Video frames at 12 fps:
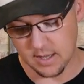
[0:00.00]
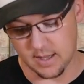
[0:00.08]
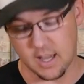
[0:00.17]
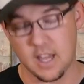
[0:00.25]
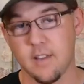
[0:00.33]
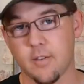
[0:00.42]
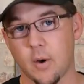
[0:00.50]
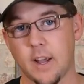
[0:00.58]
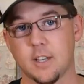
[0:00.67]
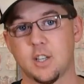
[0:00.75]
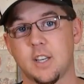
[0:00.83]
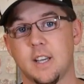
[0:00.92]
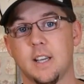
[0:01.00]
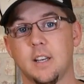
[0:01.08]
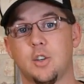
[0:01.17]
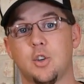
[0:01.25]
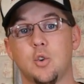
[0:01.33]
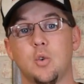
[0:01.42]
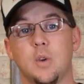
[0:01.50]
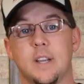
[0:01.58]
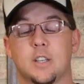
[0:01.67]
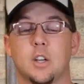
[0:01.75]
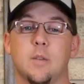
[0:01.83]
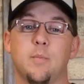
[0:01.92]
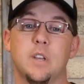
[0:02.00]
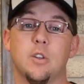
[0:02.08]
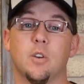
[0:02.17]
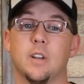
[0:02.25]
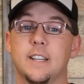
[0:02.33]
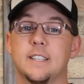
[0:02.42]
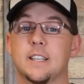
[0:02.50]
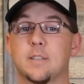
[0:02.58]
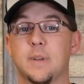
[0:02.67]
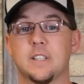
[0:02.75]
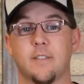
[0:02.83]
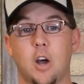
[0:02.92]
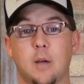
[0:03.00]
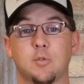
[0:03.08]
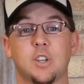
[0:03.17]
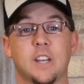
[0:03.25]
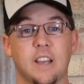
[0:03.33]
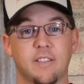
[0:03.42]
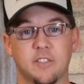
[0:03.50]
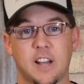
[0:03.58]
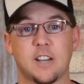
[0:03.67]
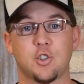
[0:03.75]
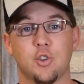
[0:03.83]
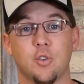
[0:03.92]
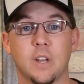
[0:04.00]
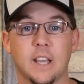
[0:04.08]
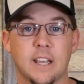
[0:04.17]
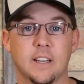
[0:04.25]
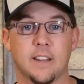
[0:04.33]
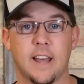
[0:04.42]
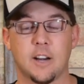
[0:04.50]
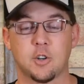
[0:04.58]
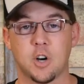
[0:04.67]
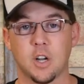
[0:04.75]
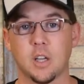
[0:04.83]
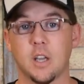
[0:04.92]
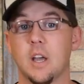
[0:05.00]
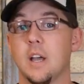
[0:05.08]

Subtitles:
the EvoHT2 is going to be your least expensive option to get flash tuning into that truck.